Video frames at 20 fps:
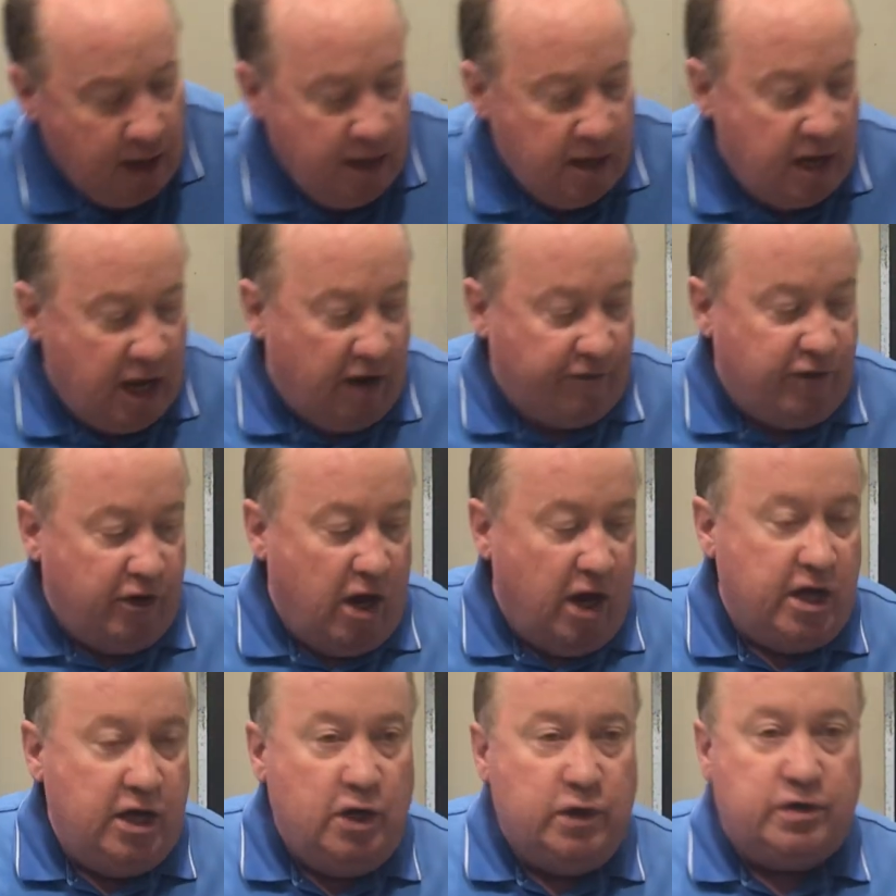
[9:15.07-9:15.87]
Now, if you're
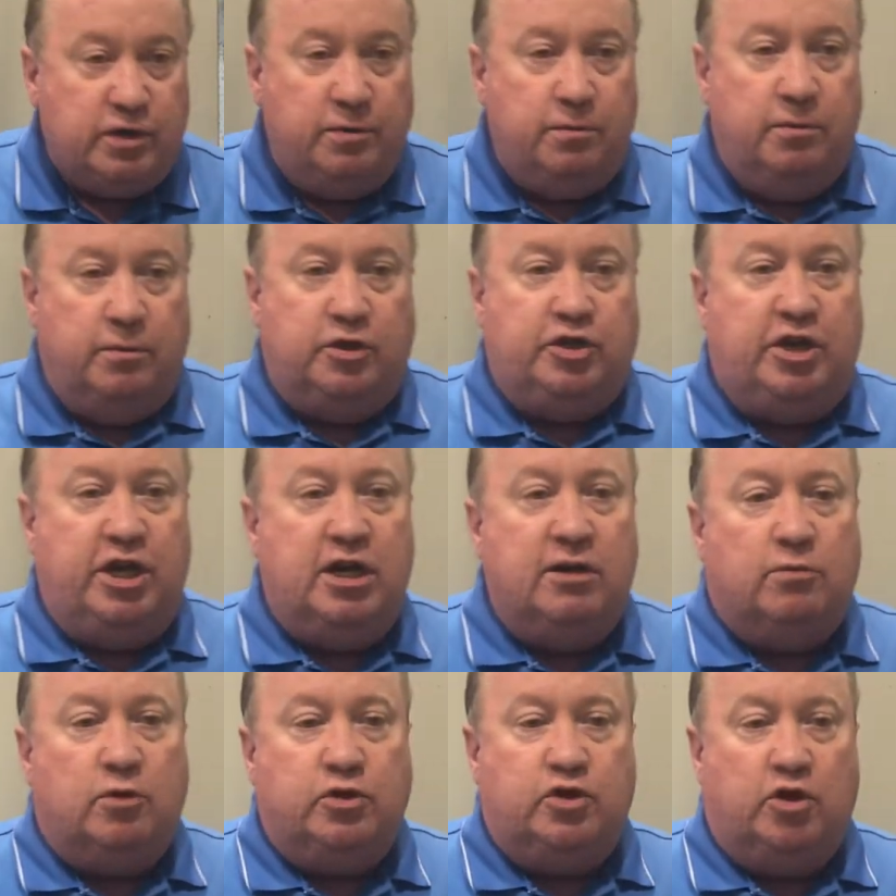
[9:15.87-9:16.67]
not using
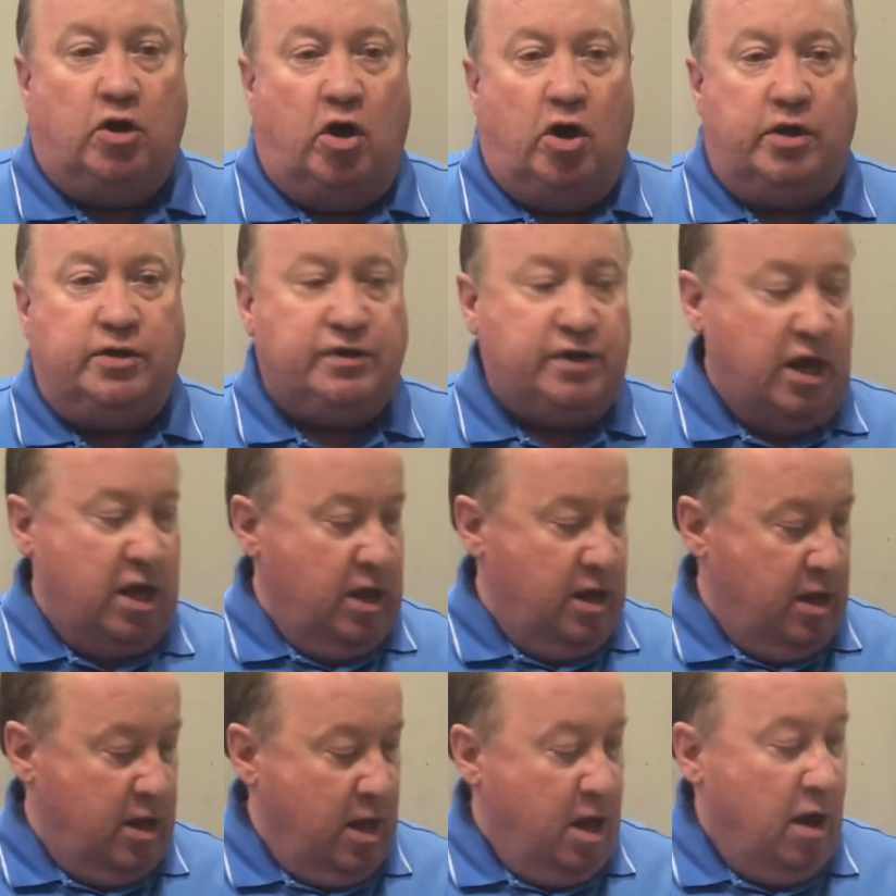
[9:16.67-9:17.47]
machinable jaws,
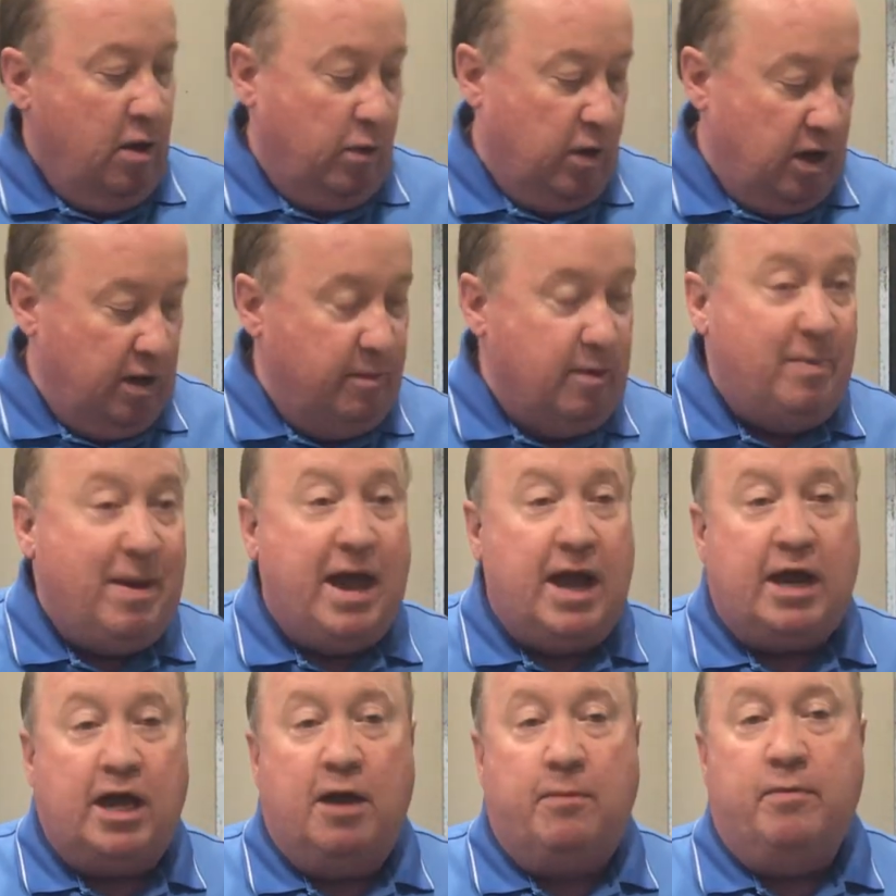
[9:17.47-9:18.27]
well, let me
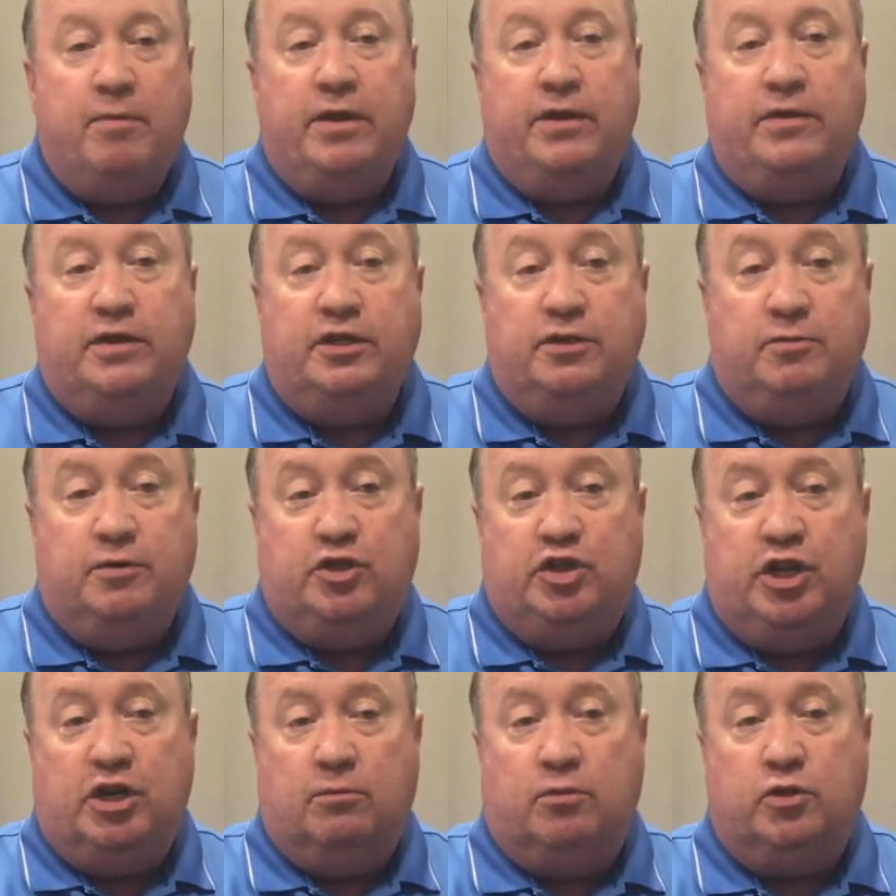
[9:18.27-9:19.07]
back up a minute. These
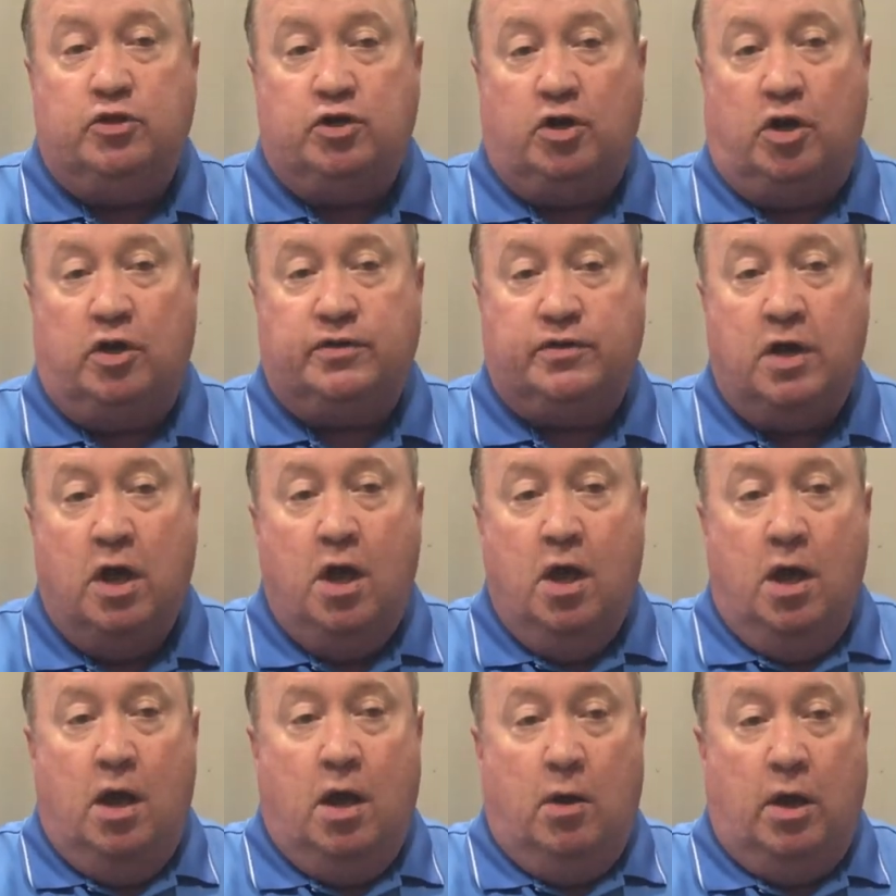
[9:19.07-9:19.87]
machinable jaws
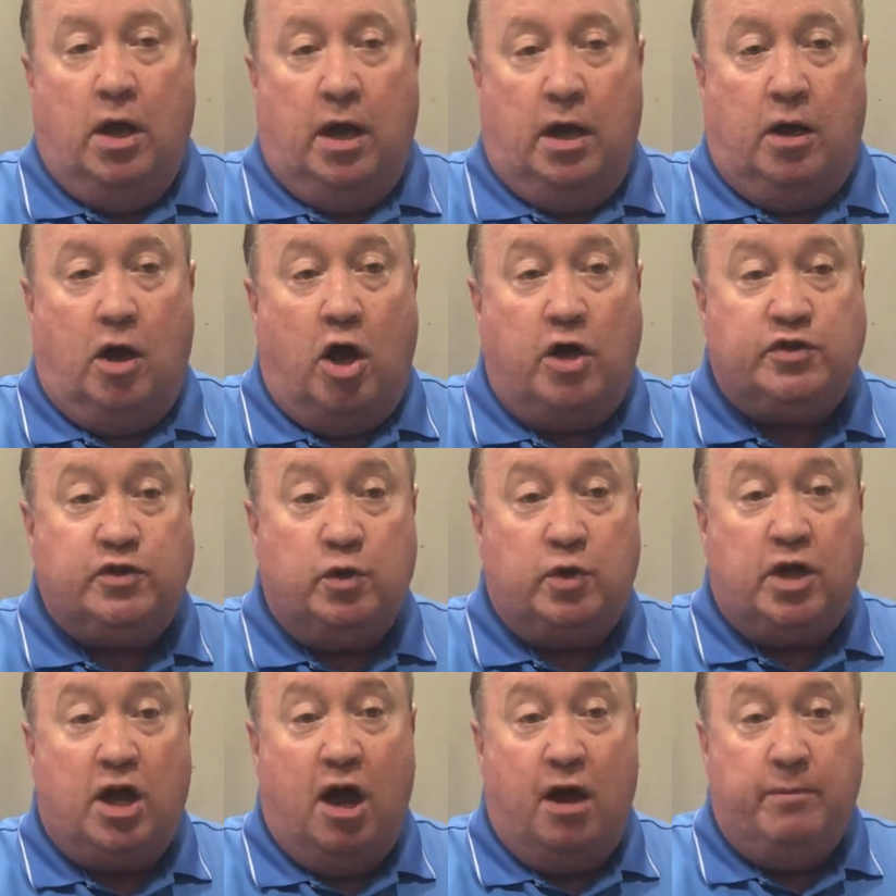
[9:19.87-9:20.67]

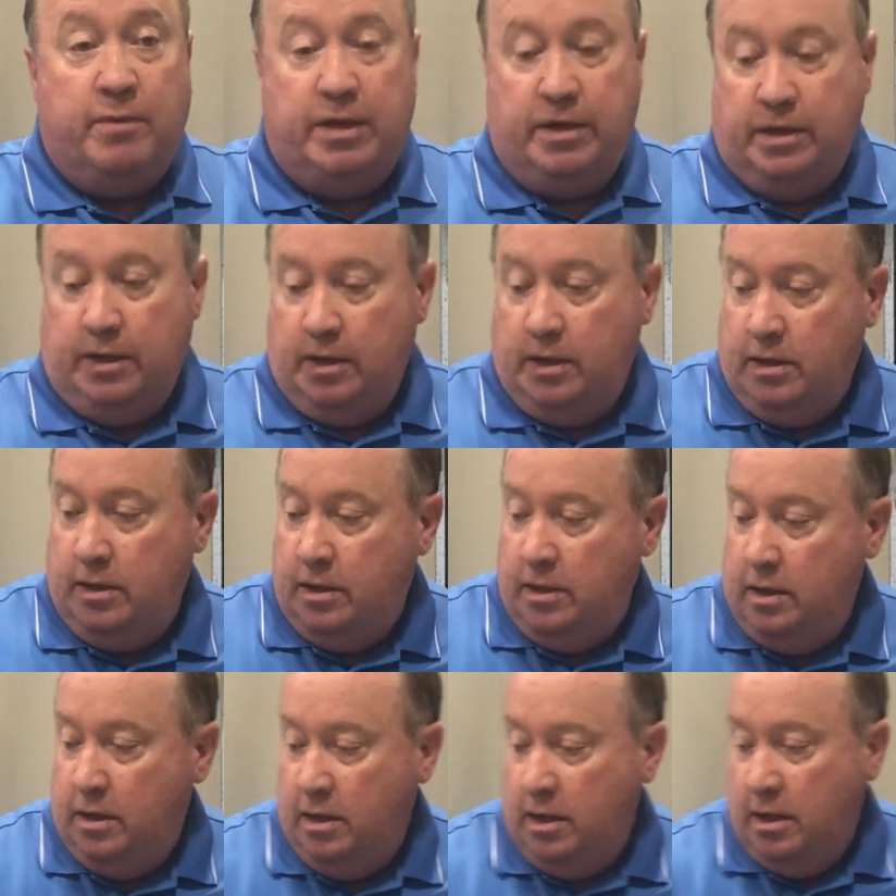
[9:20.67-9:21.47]
also come in
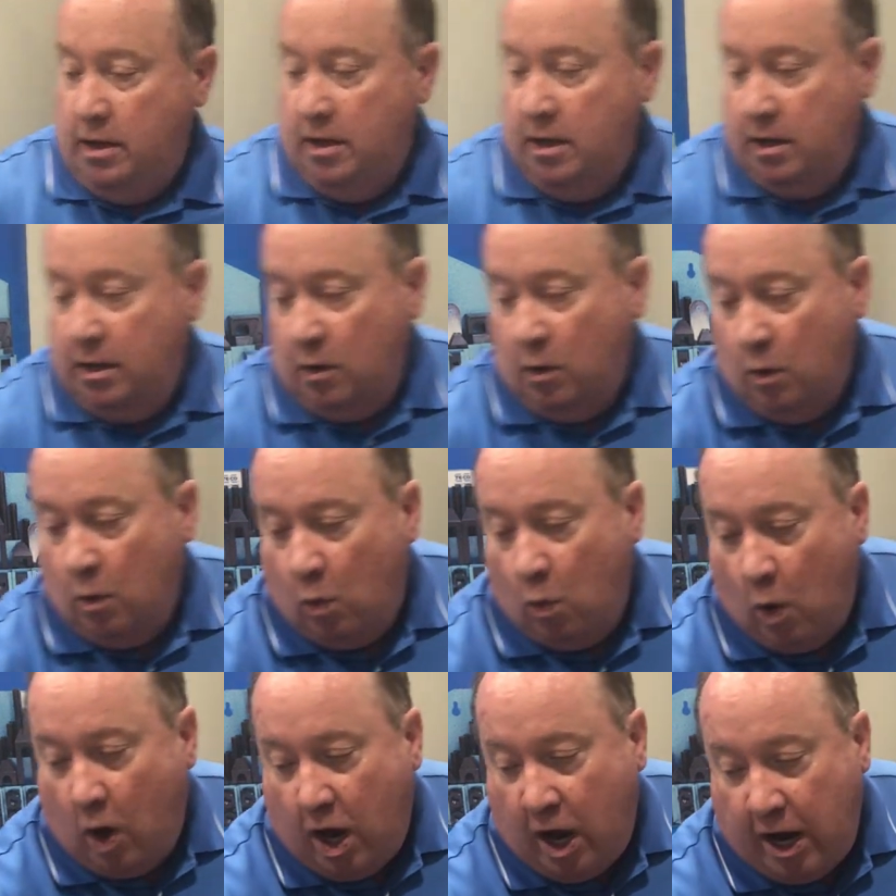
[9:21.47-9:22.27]

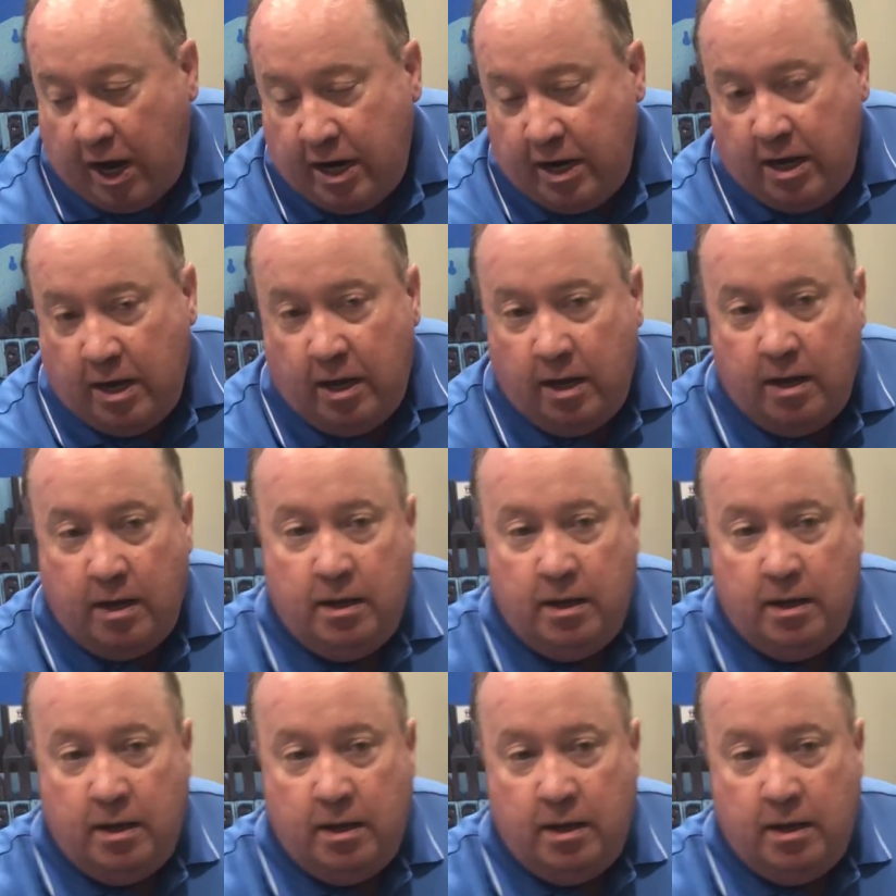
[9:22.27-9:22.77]
wide.